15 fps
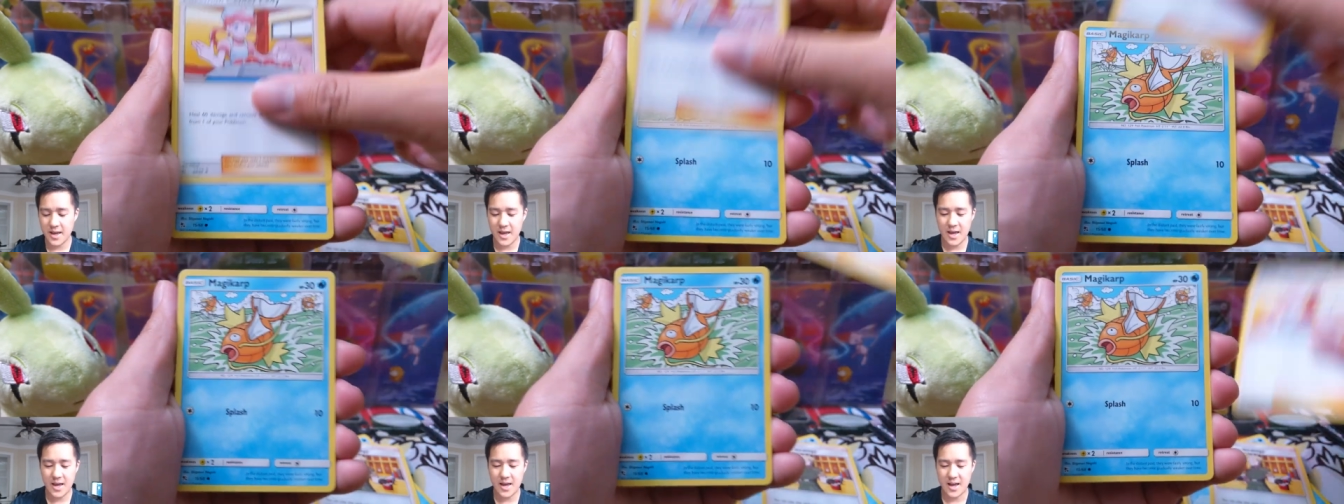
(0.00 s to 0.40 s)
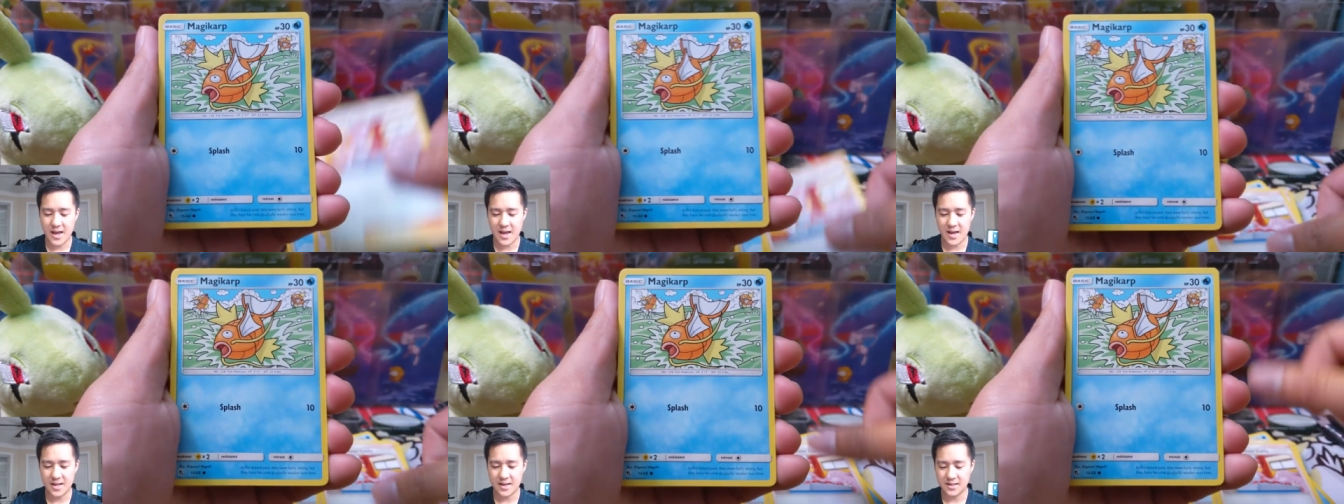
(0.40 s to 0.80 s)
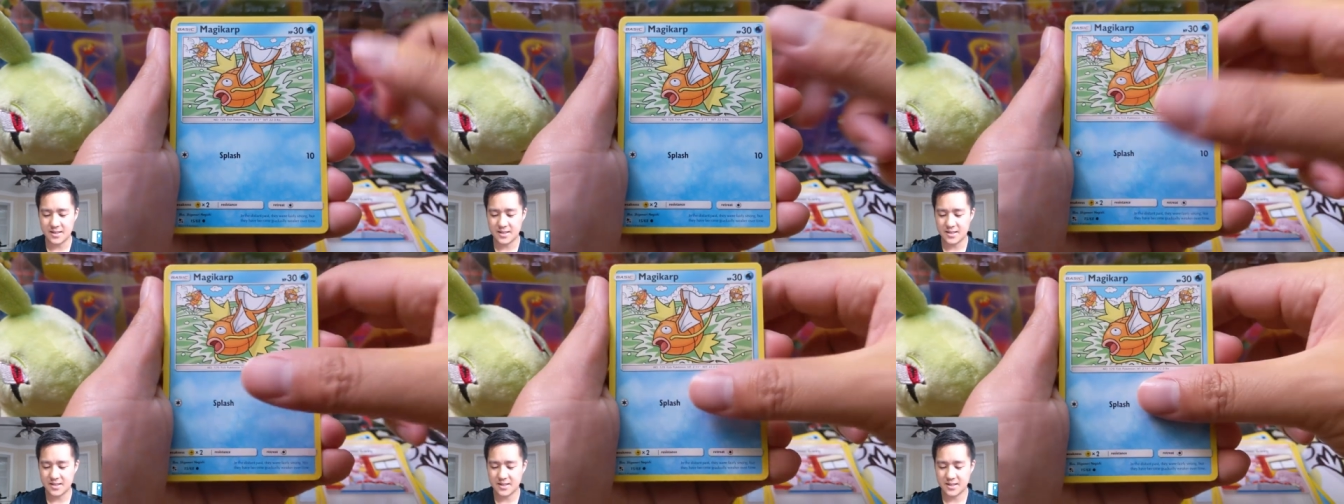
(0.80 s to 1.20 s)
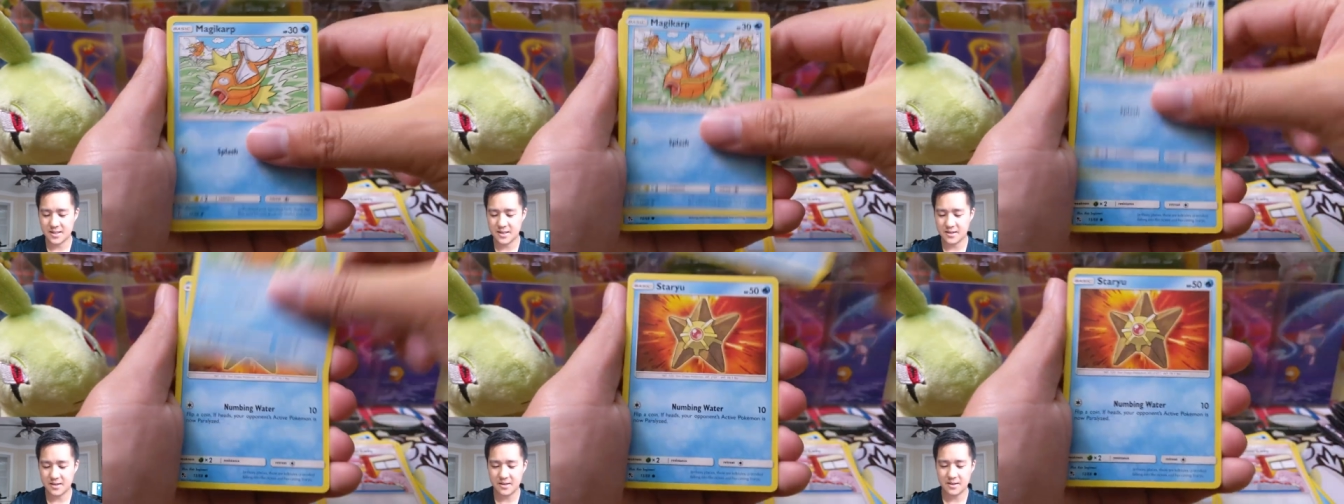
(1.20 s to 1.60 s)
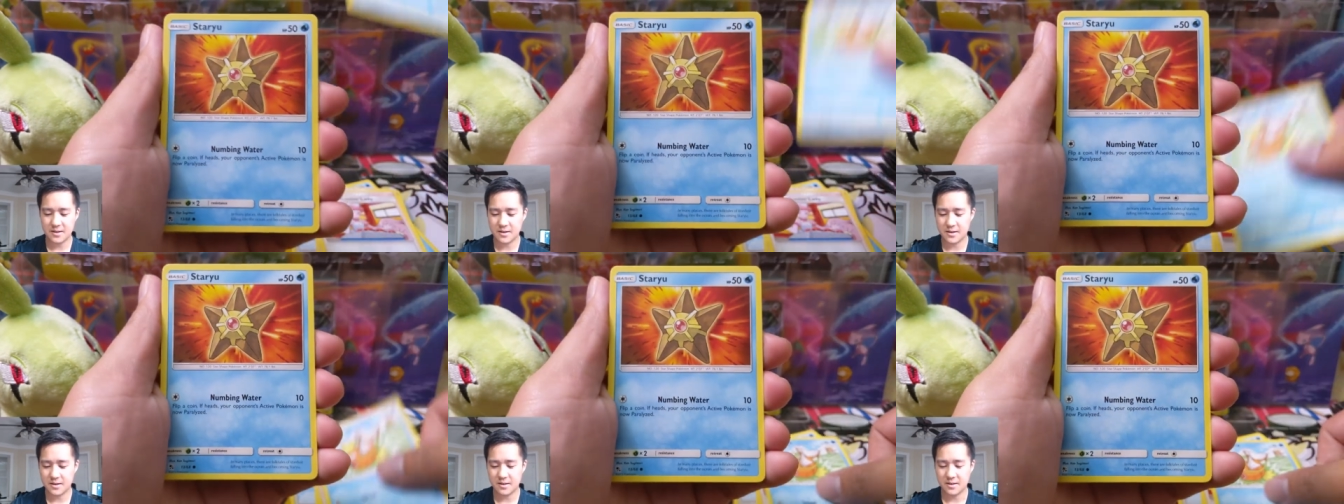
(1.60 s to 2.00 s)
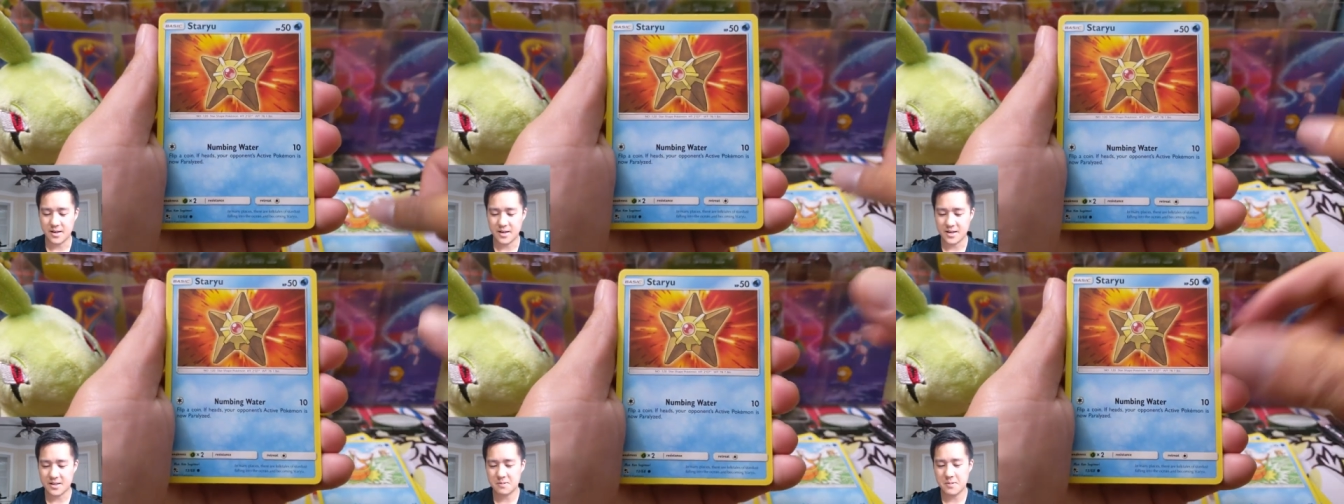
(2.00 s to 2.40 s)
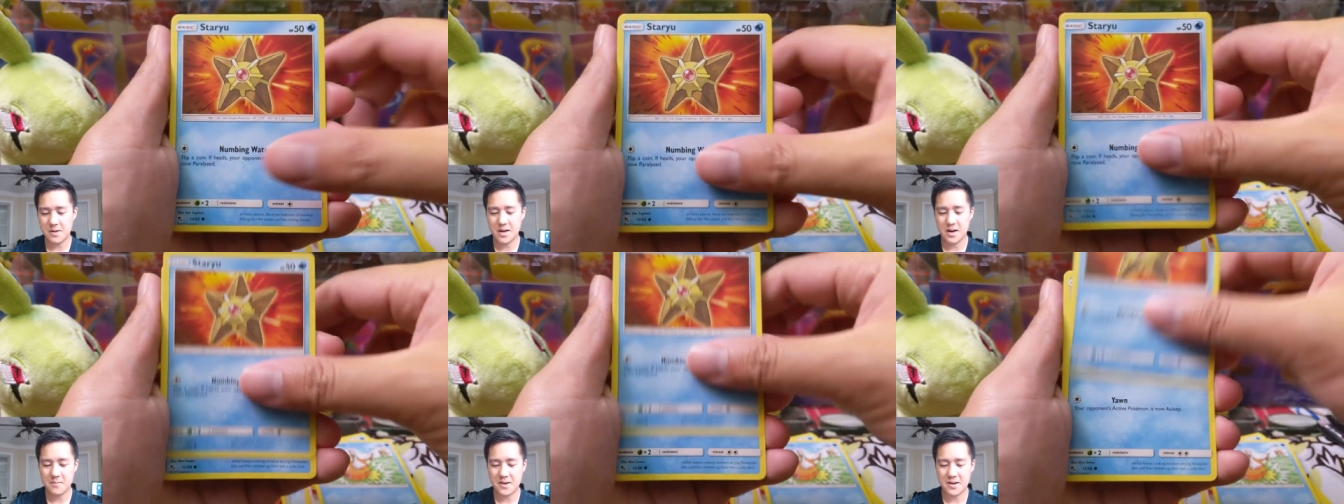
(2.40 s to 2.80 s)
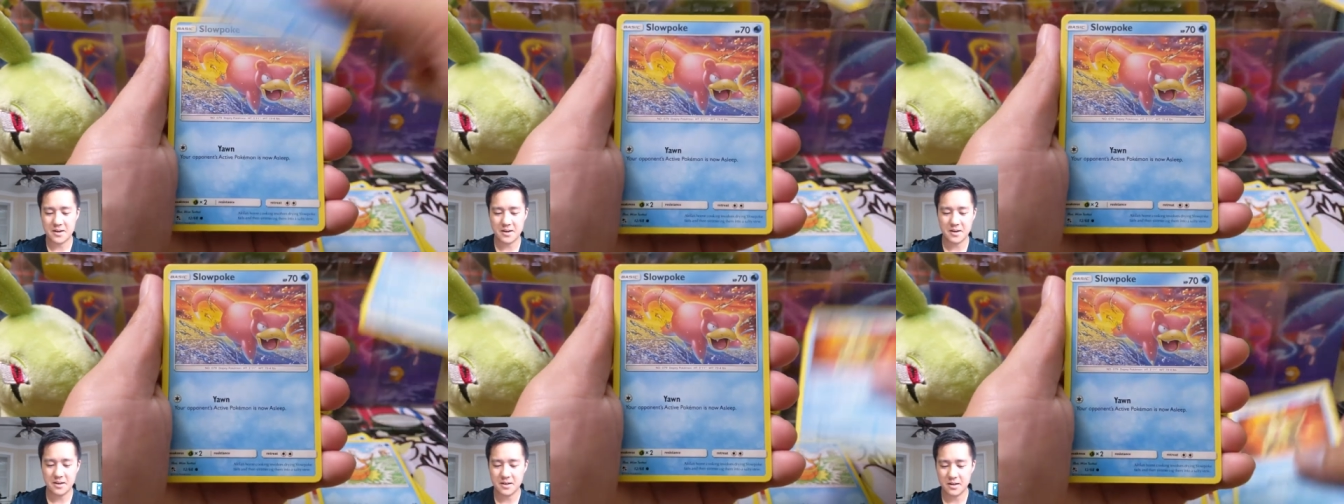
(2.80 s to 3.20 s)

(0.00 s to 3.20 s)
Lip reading: and like it's becoming